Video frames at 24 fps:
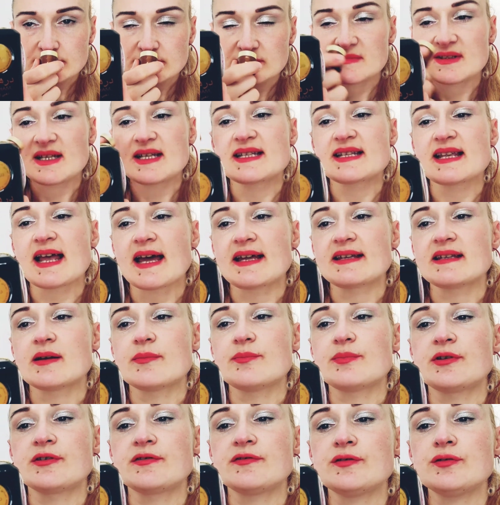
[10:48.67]
designer
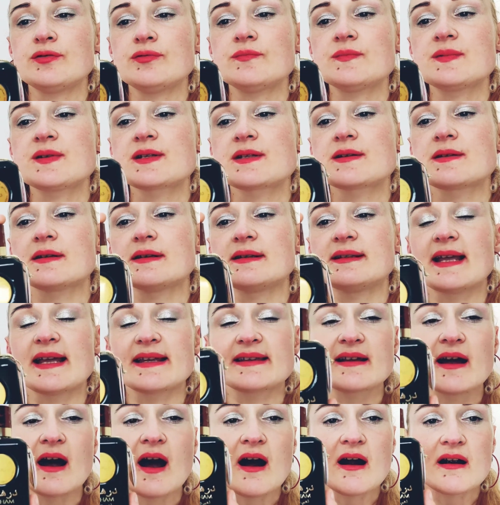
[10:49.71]
perfumes
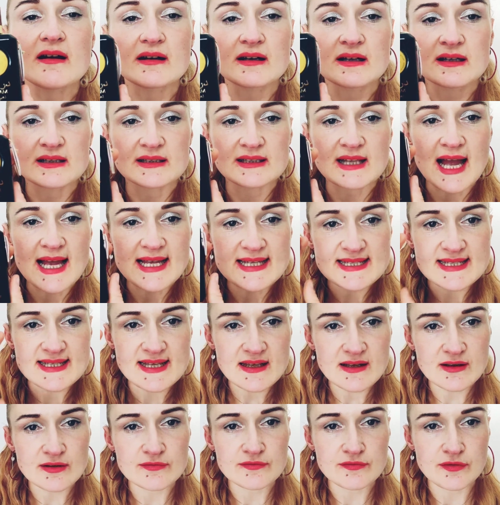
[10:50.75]
that are
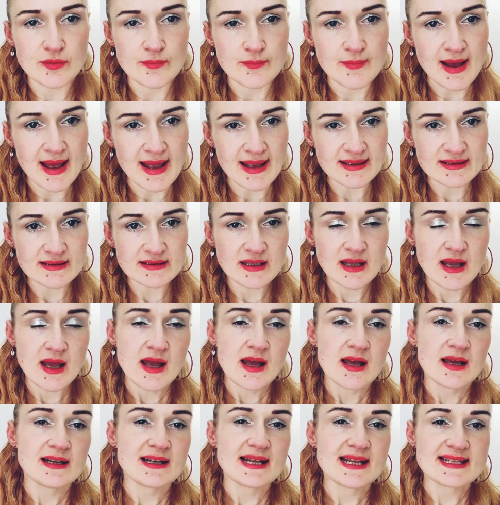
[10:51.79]
classic for men.
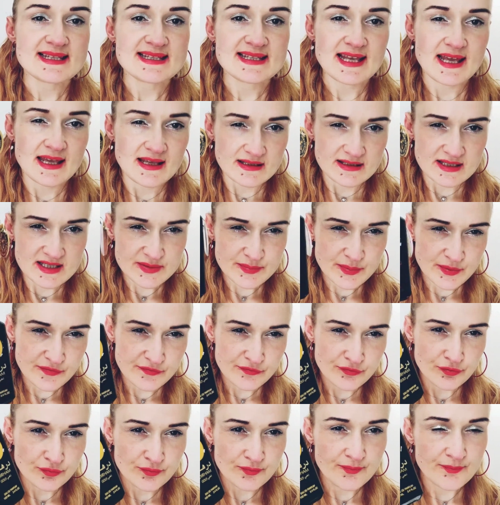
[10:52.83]
Let's say this
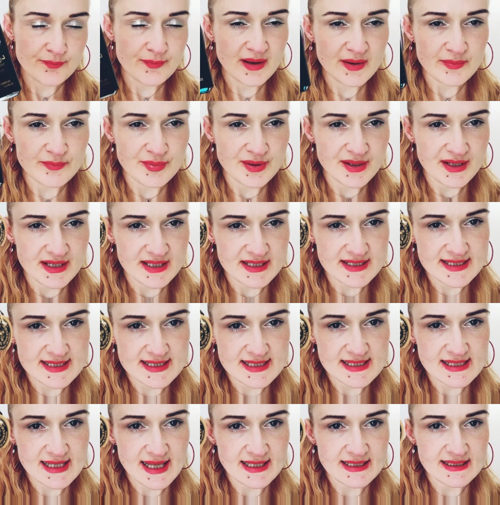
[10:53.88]
perfume, maybe it's
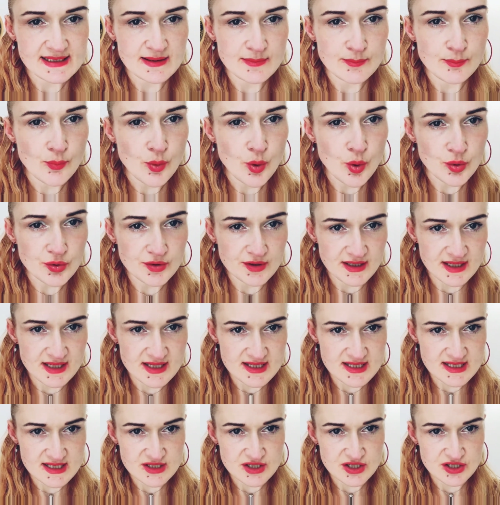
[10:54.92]
slightly more
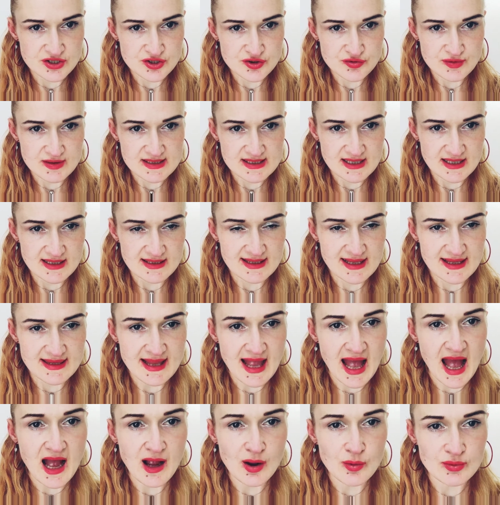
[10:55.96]
interesting than
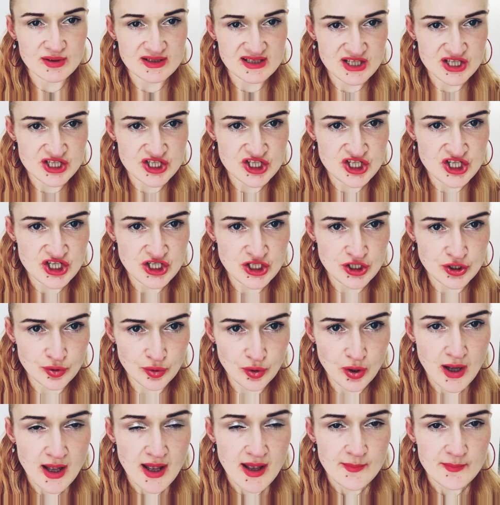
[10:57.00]
Acqua di
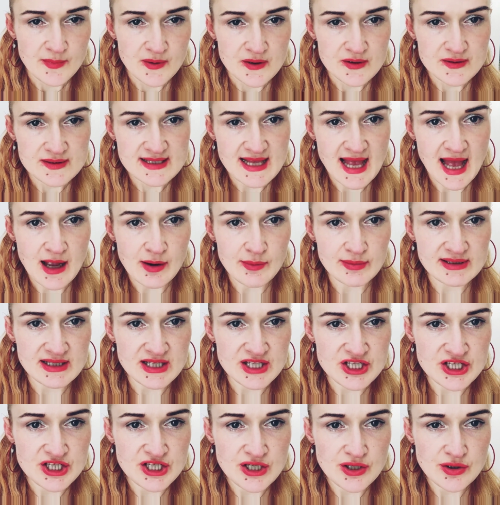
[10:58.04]
Gio, because Acqua di
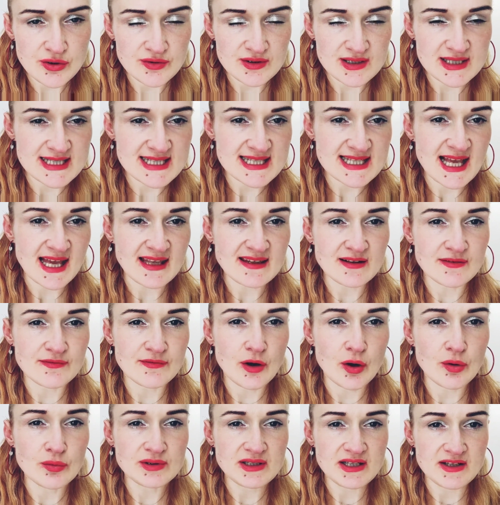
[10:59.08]
Gio, it's kind of
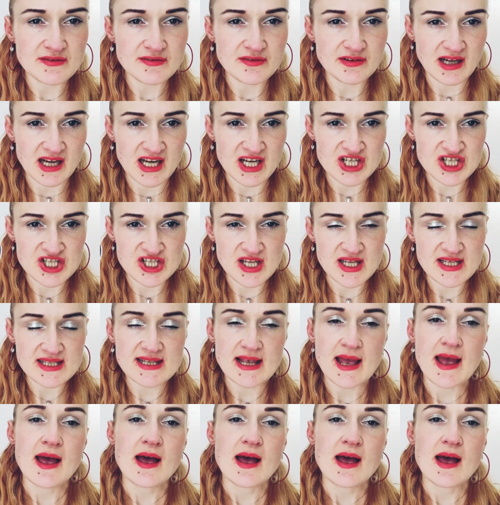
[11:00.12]
only freshness,